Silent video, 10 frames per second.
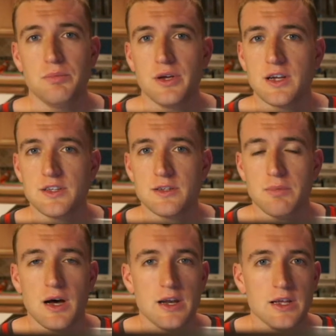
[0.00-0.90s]
because the
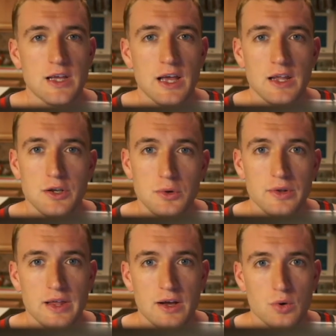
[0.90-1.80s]
body can't do
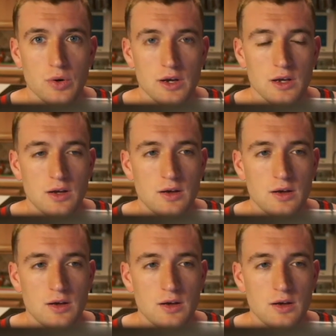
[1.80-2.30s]
it that quick.